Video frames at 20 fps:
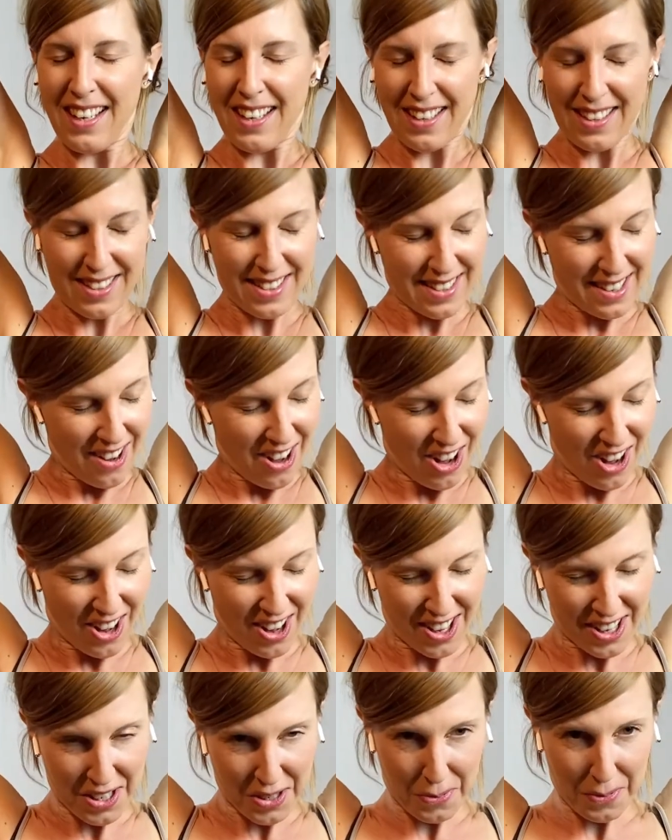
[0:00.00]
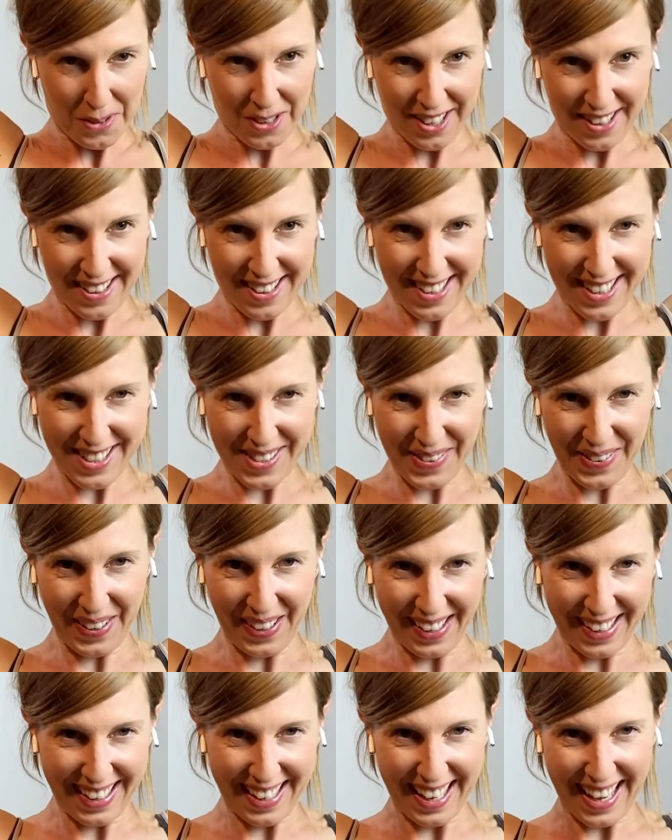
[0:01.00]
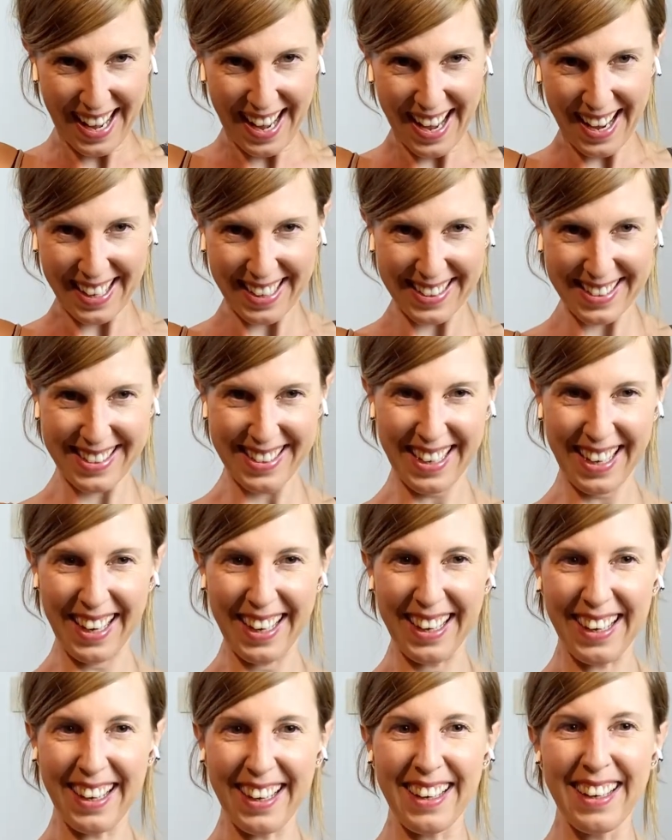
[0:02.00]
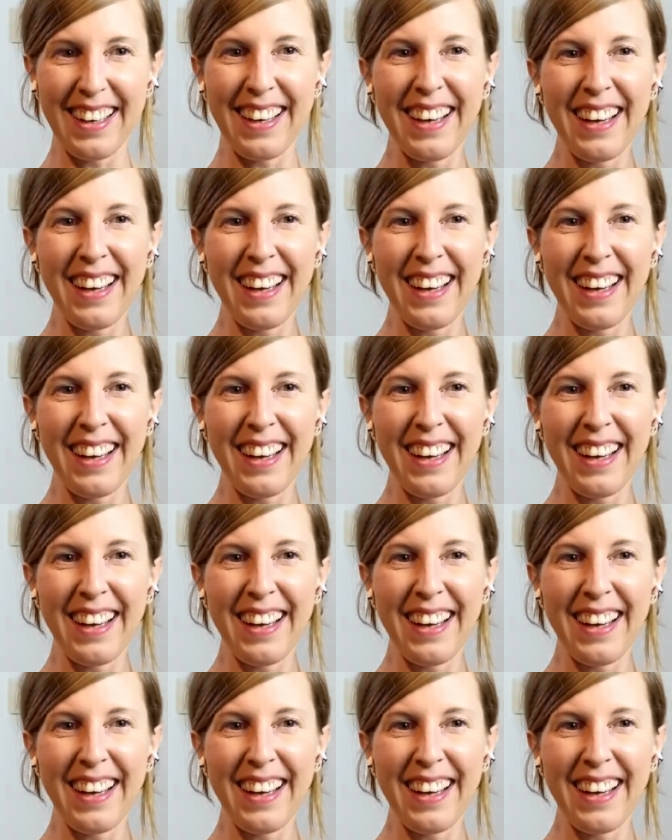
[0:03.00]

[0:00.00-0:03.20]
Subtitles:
It's a hard one, this one. Exhaling.